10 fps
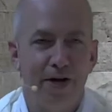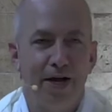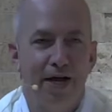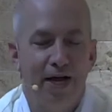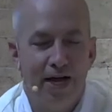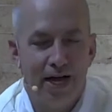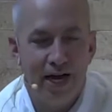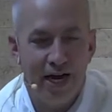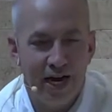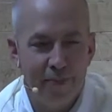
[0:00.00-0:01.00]
time,
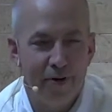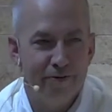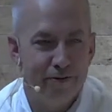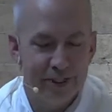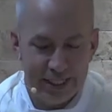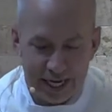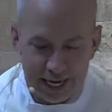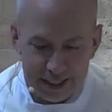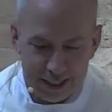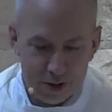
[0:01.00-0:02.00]

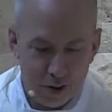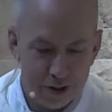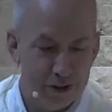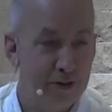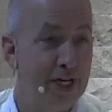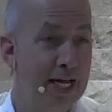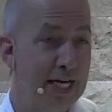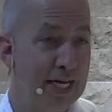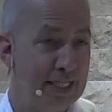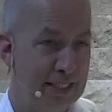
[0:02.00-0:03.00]
the depths of the
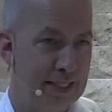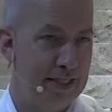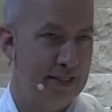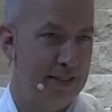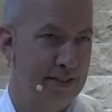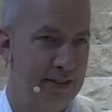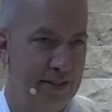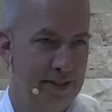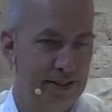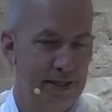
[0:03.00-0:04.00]
heart of the Church.